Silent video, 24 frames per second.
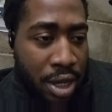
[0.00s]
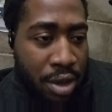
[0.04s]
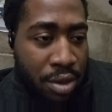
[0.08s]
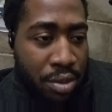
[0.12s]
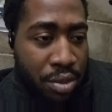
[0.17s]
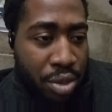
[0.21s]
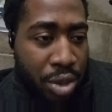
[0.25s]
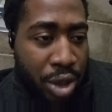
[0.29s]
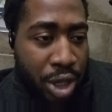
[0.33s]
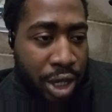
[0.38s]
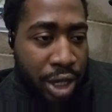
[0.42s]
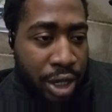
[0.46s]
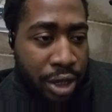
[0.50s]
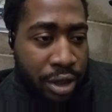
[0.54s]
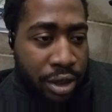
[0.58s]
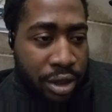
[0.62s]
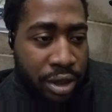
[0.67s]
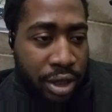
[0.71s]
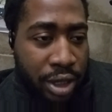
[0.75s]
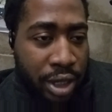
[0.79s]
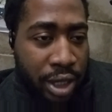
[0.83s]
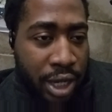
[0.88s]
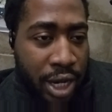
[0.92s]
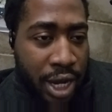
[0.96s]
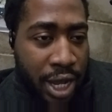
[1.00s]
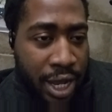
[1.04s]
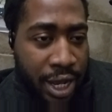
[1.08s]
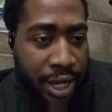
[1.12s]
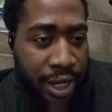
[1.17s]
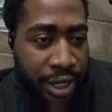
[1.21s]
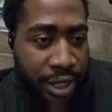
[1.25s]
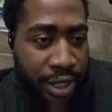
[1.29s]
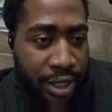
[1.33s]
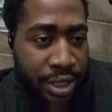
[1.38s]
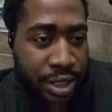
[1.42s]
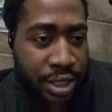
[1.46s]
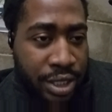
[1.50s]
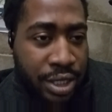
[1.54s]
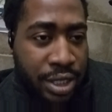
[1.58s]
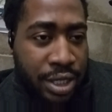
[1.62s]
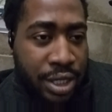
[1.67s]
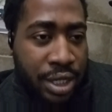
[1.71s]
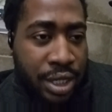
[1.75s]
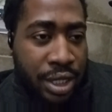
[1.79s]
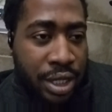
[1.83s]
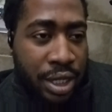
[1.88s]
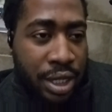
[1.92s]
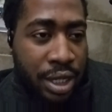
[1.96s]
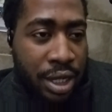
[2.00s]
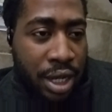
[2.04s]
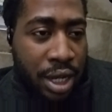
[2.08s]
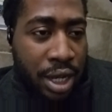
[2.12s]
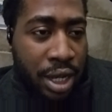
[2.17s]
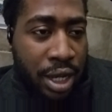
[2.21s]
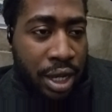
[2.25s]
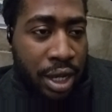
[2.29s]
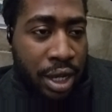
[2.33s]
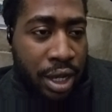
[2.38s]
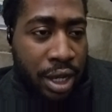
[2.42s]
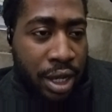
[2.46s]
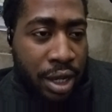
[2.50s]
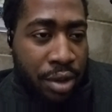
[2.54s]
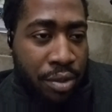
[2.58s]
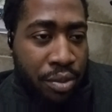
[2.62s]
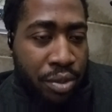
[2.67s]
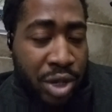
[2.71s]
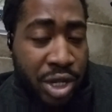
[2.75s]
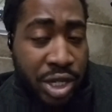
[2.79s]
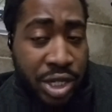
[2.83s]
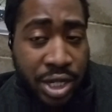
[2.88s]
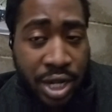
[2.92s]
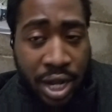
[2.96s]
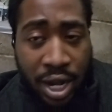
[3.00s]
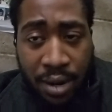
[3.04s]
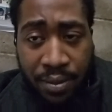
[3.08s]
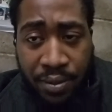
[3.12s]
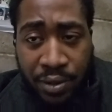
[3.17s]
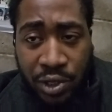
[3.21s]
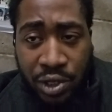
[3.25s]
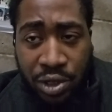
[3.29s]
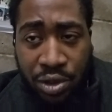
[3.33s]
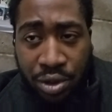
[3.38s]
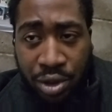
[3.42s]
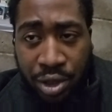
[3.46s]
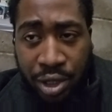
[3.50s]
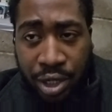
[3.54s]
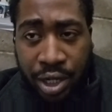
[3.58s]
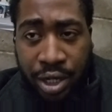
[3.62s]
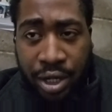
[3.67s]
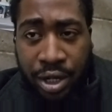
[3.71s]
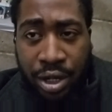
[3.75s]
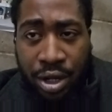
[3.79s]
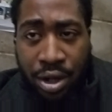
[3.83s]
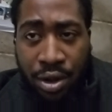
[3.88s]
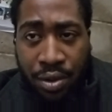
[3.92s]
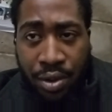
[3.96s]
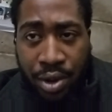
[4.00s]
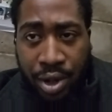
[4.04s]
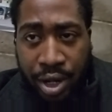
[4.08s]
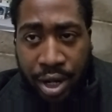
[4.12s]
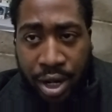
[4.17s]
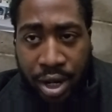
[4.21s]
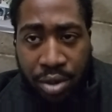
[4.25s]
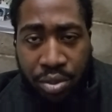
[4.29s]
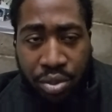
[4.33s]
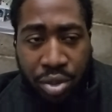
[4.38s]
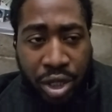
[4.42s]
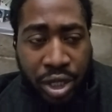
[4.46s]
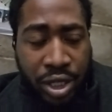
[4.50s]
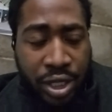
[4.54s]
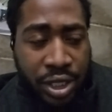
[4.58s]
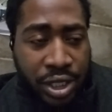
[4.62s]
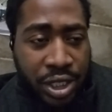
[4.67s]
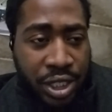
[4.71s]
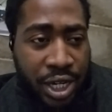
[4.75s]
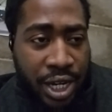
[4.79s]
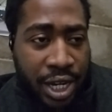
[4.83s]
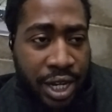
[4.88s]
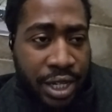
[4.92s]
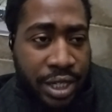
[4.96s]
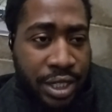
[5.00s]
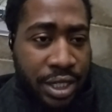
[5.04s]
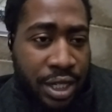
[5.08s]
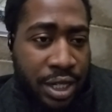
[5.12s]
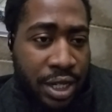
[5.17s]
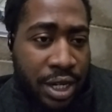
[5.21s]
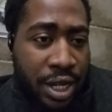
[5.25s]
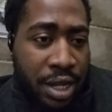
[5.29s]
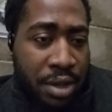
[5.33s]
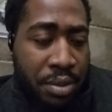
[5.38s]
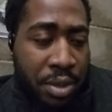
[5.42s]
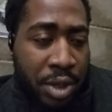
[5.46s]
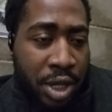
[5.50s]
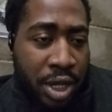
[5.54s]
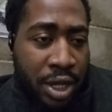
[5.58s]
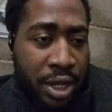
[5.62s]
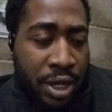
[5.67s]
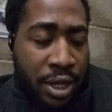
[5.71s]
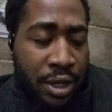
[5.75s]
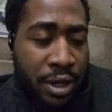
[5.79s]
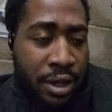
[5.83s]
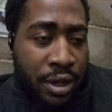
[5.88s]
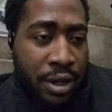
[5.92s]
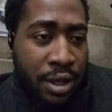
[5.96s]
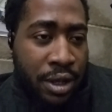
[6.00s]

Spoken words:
But the Lions missed the opportunity to go in there and beat the Giants today, man.